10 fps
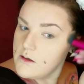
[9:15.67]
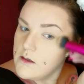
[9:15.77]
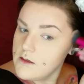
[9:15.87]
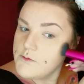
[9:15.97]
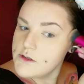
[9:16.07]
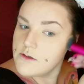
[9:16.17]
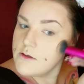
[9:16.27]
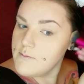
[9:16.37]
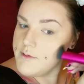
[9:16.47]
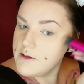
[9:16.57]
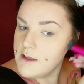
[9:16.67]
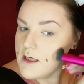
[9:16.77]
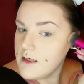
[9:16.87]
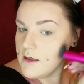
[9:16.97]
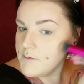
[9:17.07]
And I'm just going to build
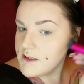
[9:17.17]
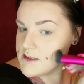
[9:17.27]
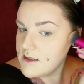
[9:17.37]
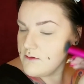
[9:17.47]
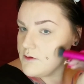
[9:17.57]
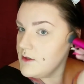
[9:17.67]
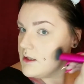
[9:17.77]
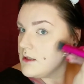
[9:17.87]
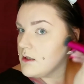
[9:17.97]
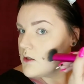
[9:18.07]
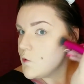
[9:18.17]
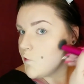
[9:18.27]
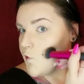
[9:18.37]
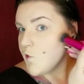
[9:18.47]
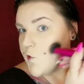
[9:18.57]
that up because I don't think
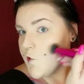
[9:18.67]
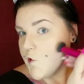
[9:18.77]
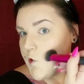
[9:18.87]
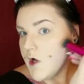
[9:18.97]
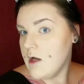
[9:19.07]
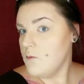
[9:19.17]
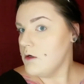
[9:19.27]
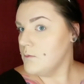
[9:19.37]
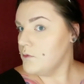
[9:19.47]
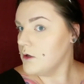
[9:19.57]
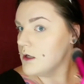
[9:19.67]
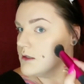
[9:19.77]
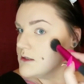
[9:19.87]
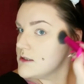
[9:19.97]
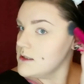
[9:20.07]
I want to
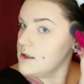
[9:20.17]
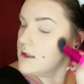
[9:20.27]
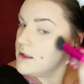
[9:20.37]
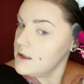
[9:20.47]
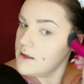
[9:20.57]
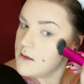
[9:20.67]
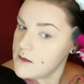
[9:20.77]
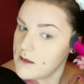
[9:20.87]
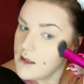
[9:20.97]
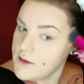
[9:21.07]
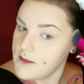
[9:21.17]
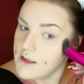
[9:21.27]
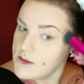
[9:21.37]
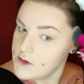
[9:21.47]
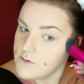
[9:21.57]
bronze today. I think
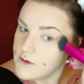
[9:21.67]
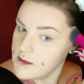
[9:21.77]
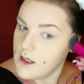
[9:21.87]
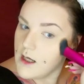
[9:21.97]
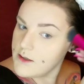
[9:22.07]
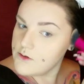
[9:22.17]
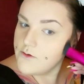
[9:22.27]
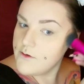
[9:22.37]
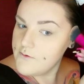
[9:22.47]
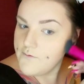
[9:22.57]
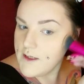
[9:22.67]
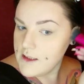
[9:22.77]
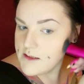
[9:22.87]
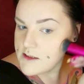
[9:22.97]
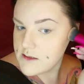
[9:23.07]
I just want to contour the
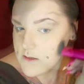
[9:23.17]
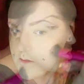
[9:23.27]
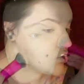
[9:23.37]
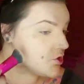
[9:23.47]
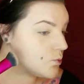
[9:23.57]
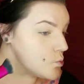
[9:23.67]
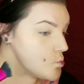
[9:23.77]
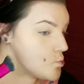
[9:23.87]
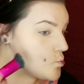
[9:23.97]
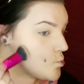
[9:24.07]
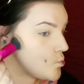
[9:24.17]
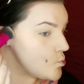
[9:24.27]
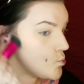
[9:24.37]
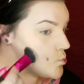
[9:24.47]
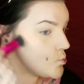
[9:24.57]
face. Just
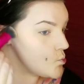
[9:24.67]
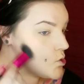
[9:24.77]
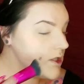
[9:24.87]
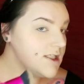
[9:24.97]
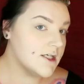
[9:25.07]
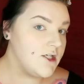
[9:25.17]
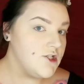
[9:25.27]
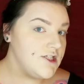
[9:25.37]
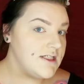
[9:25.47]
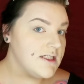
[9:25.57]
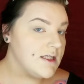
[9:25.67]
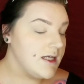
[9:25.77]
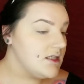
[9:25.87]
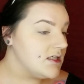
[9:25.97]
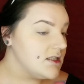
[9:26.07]
suck your cheeks in like
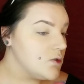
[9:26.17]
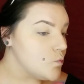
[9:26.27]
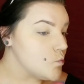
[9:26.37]
this.